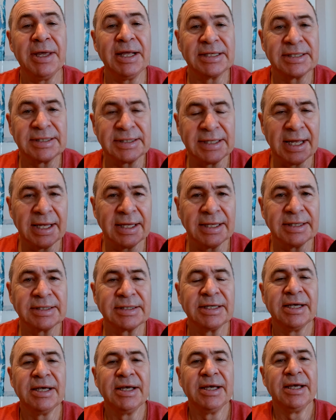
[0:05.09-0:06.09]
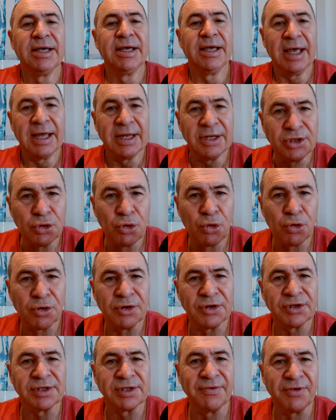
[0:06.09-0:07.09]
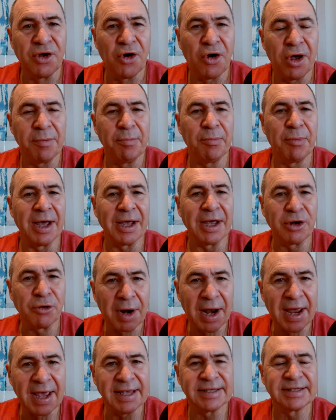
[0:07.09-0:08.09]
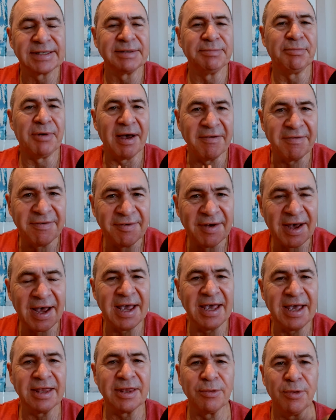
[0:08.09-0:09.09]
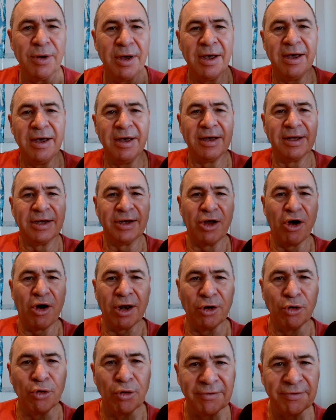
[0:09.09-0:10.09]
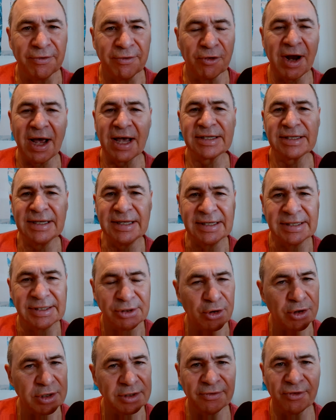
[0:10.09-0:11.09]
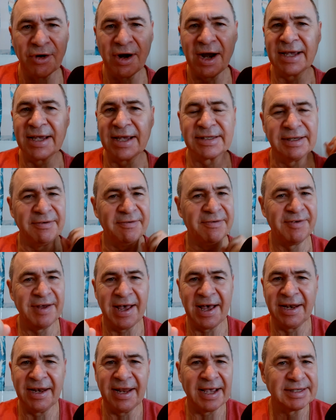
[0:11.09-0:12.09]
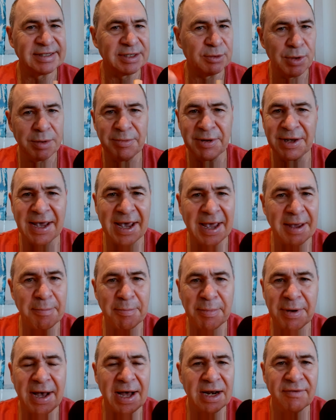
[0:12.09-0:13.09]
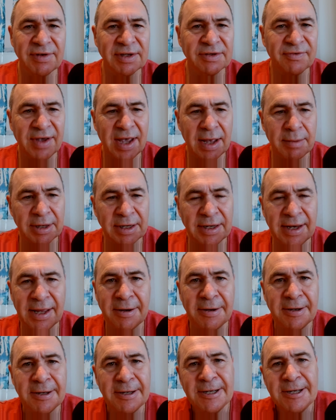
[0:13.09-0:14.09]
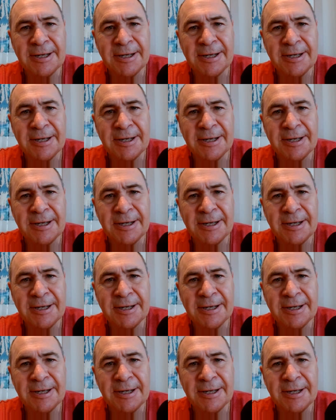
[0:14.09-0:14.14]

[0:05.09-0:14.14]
being sons and daughters of God by grace, by faith. God looked for us, he searched for us and found us, and we became part of his family. Now,